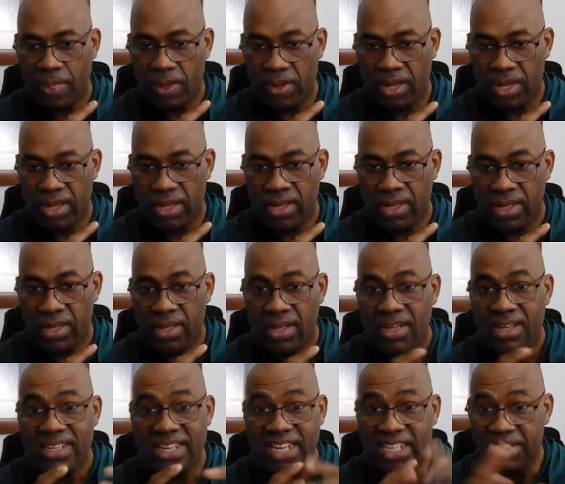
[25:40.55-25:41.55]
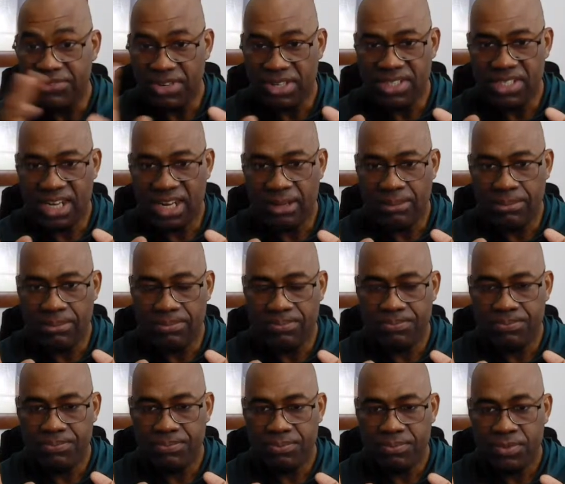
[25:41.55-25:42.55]
Okay, there are different types.
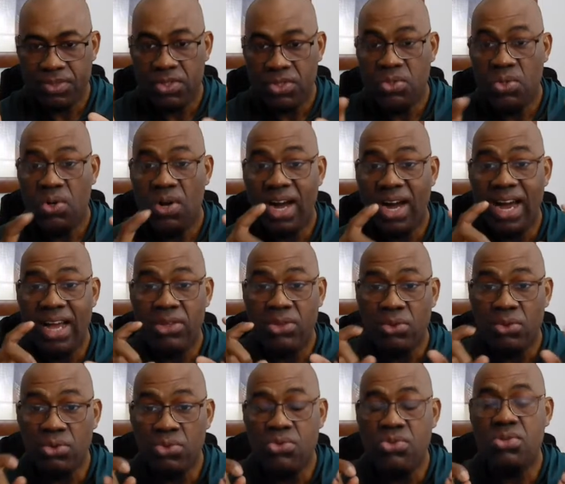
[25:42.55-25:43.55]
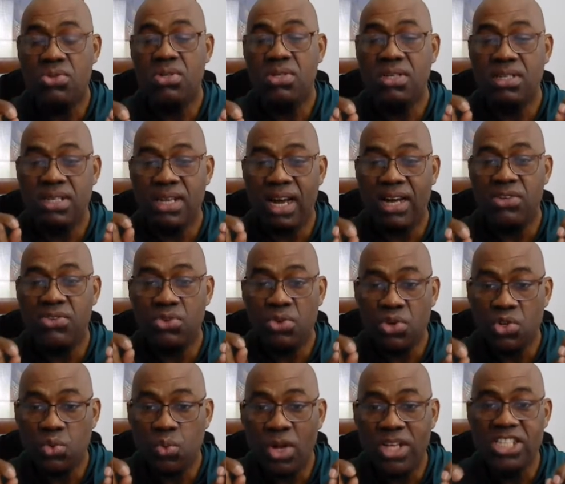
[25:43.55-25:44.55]
So I use
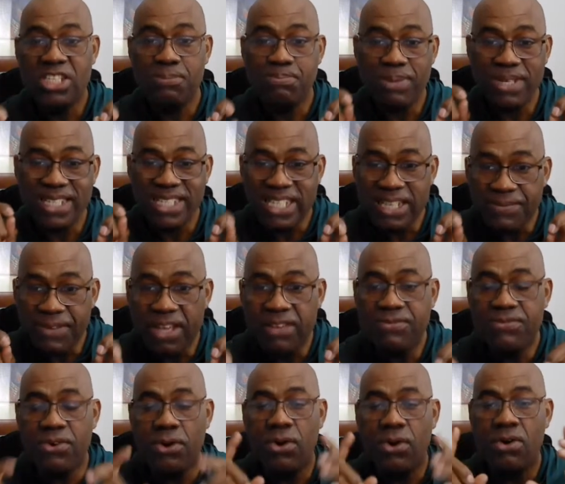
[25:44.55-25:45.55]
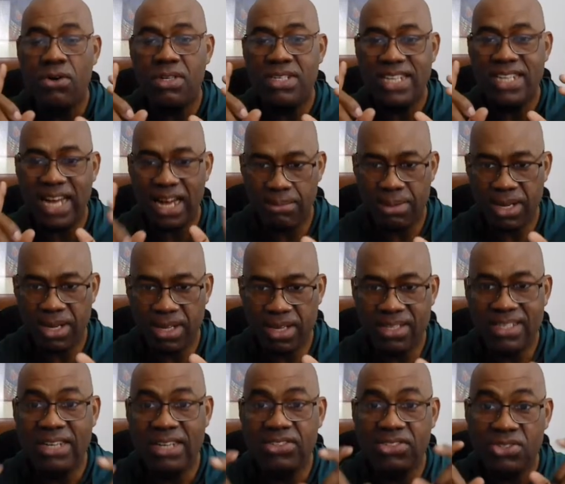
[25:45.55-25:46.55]
those ones specific for
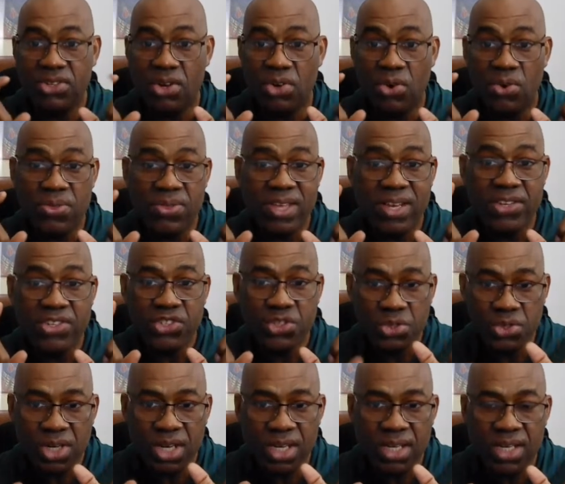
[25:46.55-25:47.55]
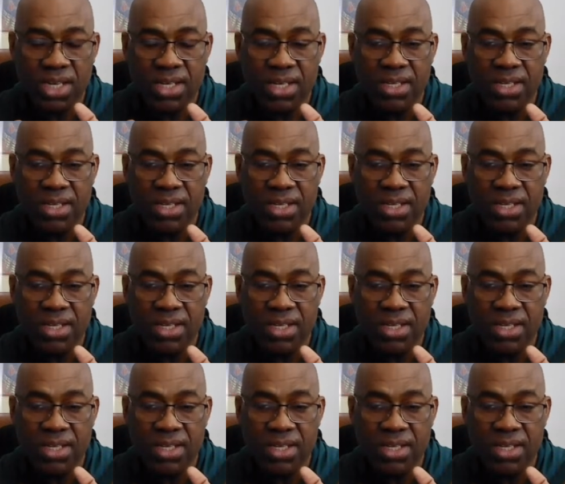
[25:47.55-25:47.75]
diabetic that does not contain sugar.